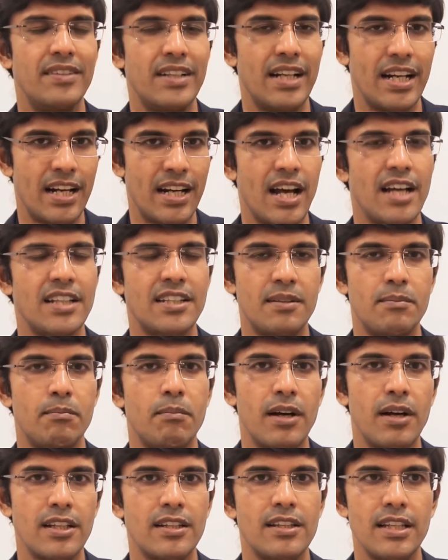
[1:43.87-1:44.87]
another
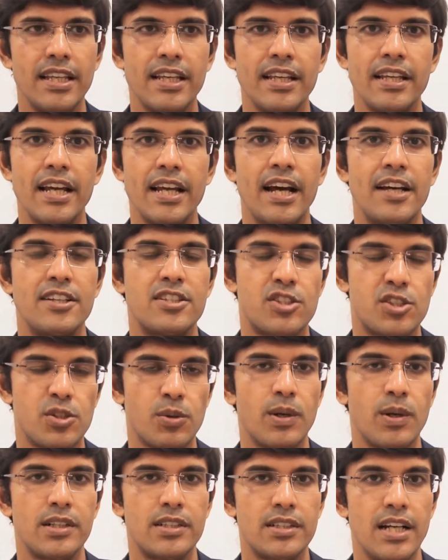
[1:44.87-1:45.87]
monthly
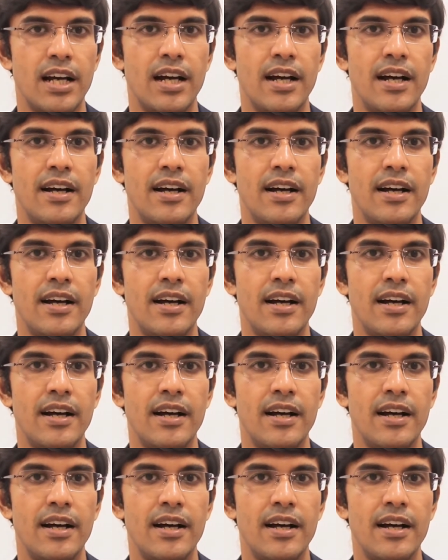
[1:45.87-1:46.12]
SMART